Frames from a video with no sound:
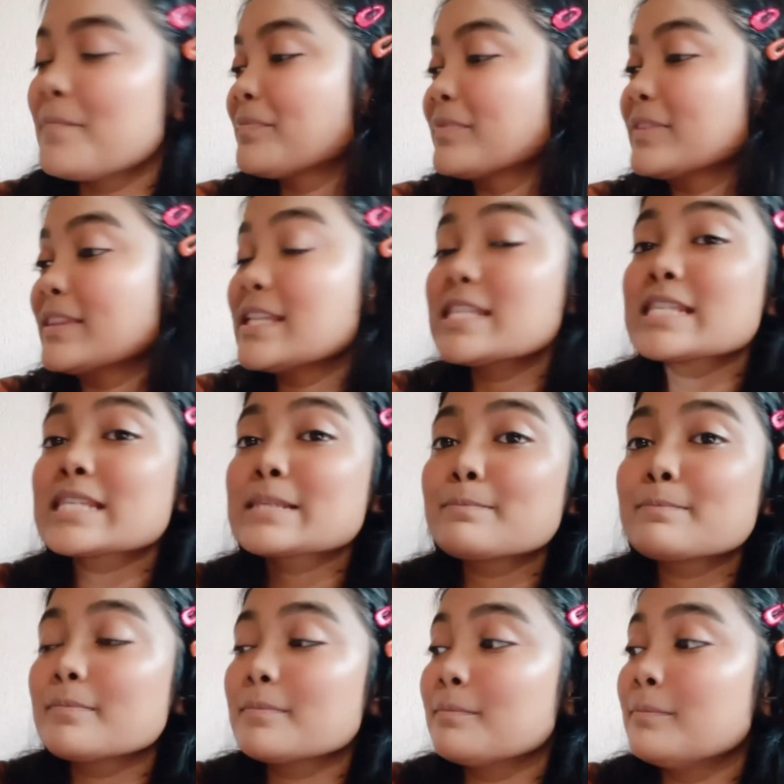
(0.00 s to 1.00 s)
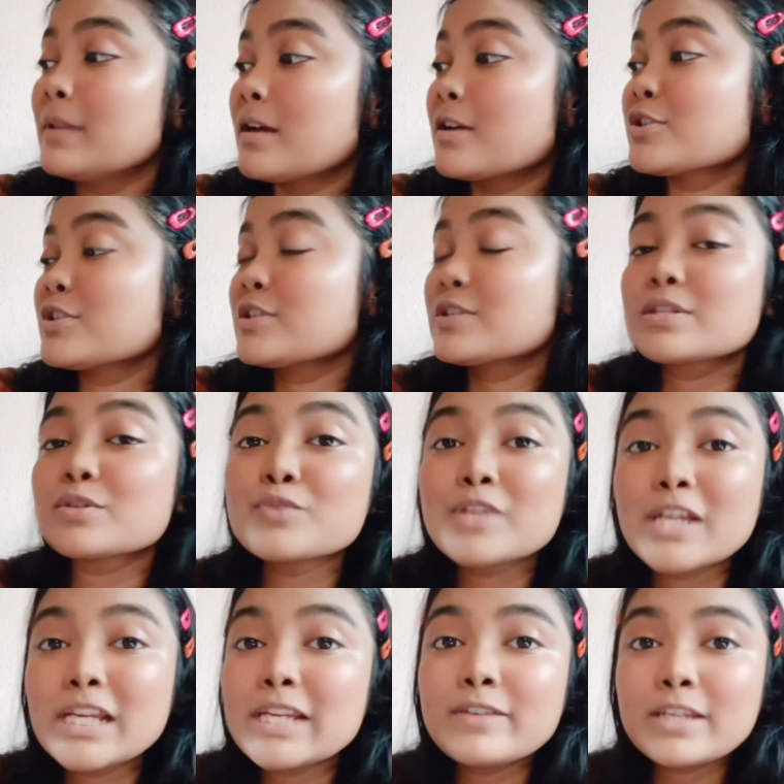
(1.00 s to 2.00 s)
this blush is
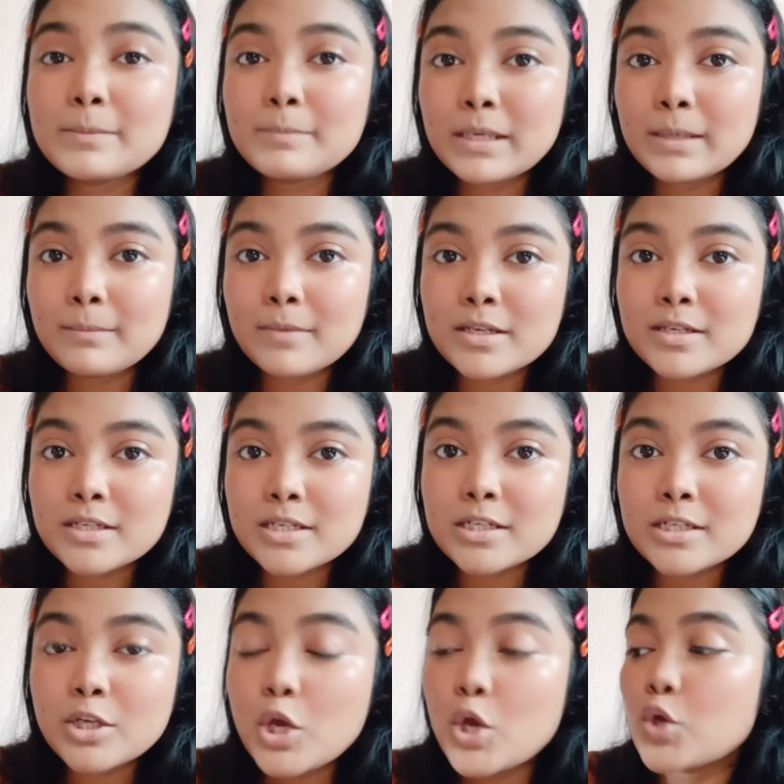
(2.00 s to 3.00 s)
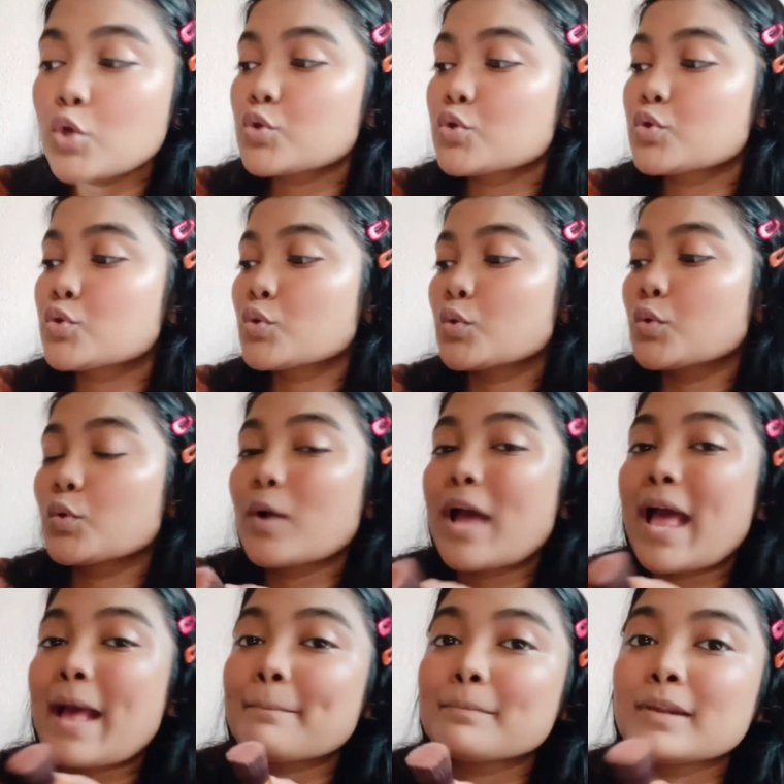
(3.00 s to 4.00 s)
really very pigmented, so
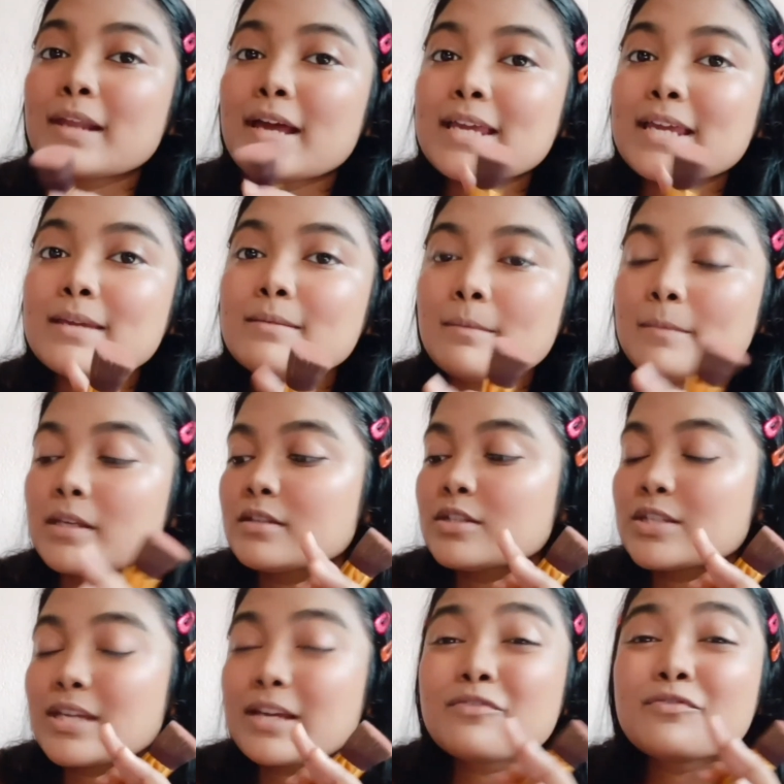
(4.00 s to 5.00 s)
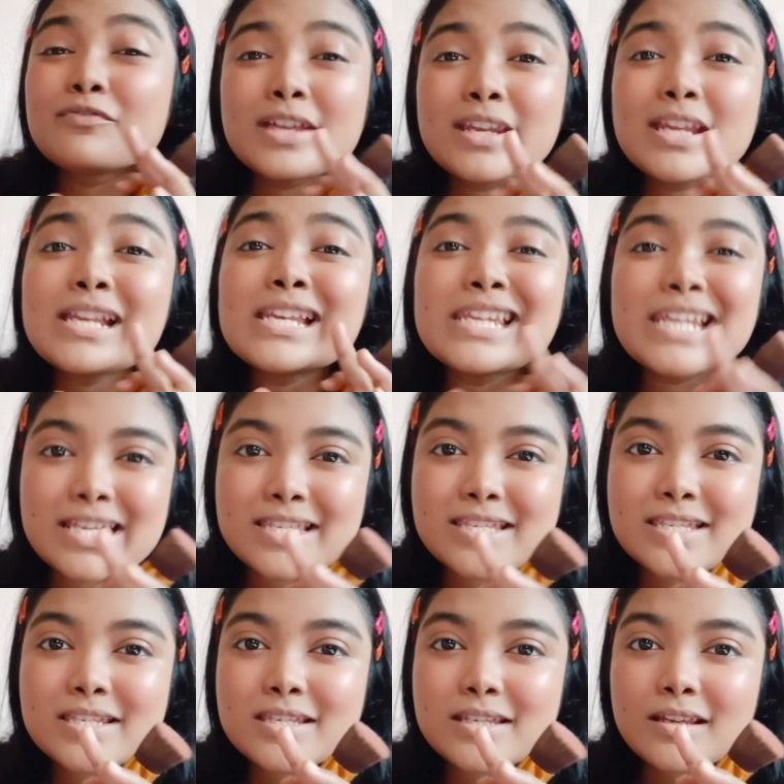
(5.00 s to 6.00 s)
take very
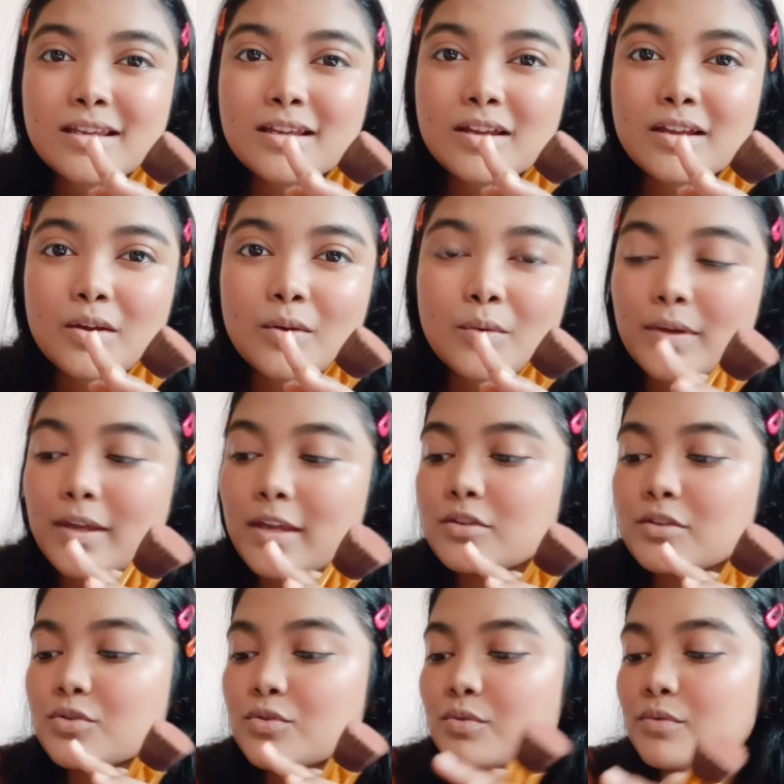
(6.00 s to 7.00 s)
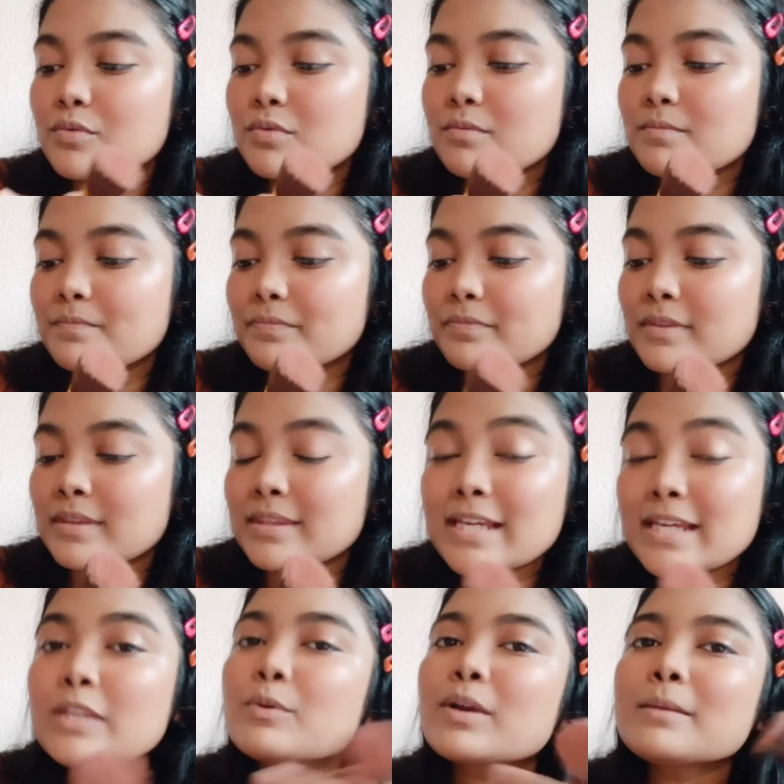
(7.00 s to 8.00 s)
less, okay, to
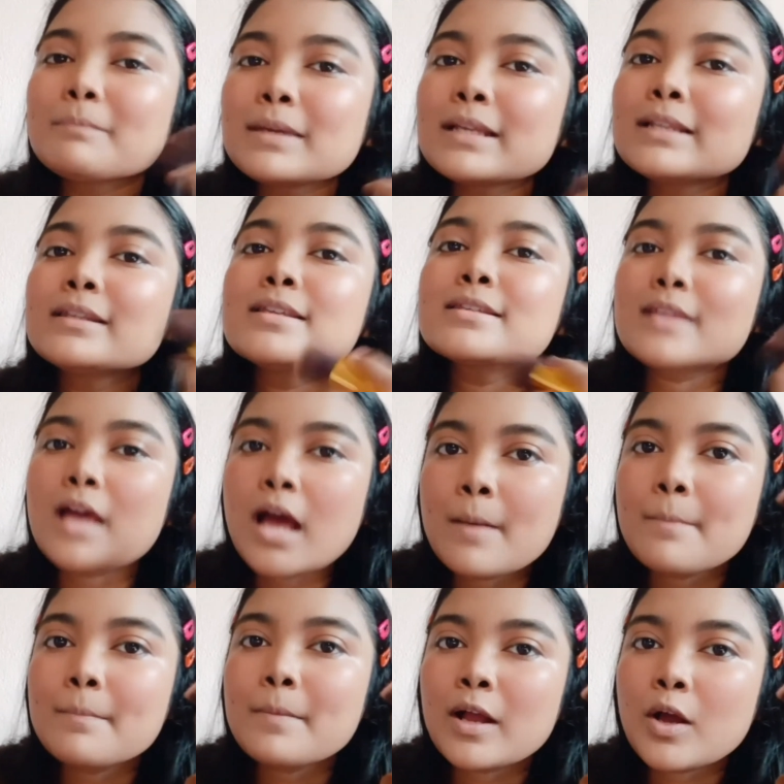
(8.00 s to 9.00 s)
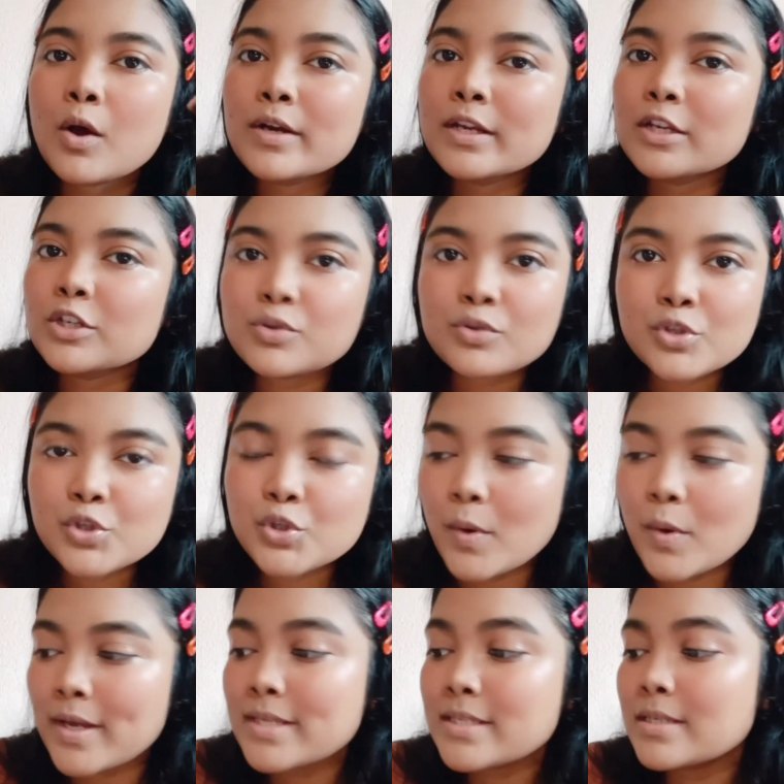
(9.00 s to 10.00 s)
then you can build this up according to your
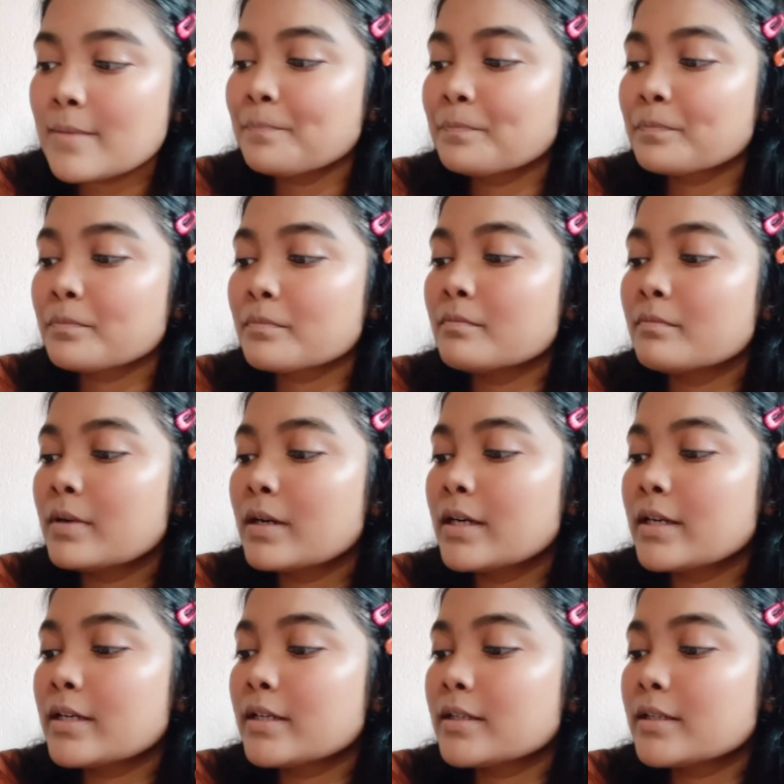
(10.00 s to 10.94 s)
choice, but